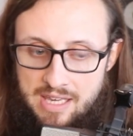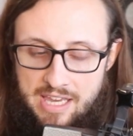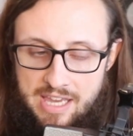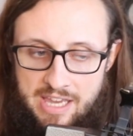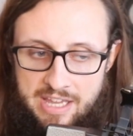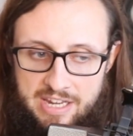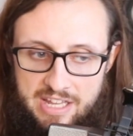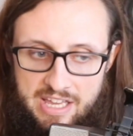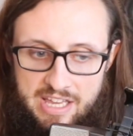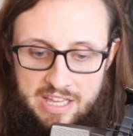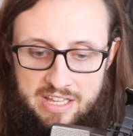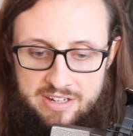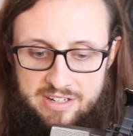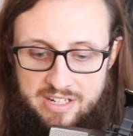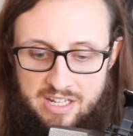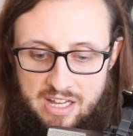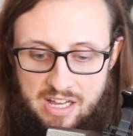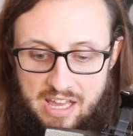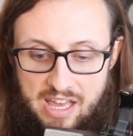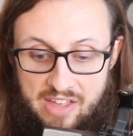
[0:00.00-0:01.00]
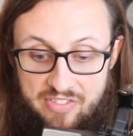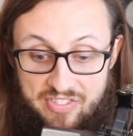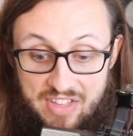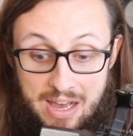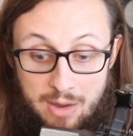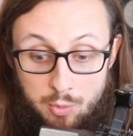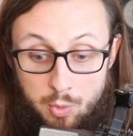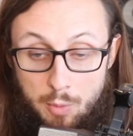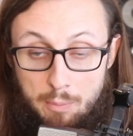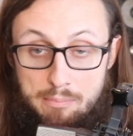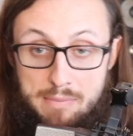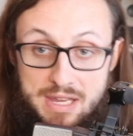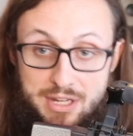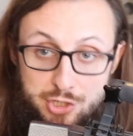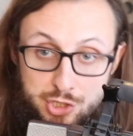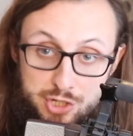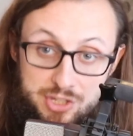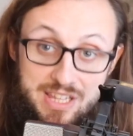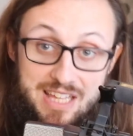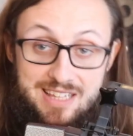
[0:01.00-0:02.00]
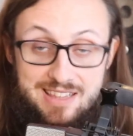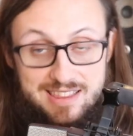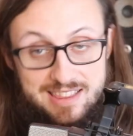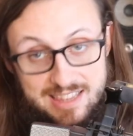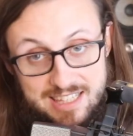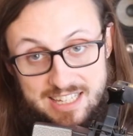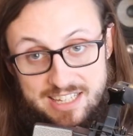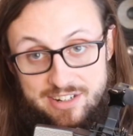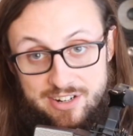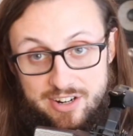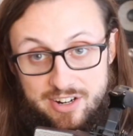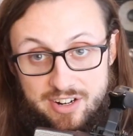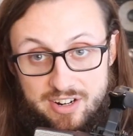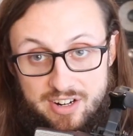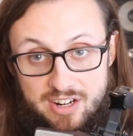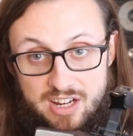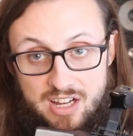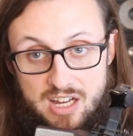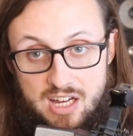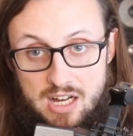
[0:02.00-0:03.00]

and that will make sure that later,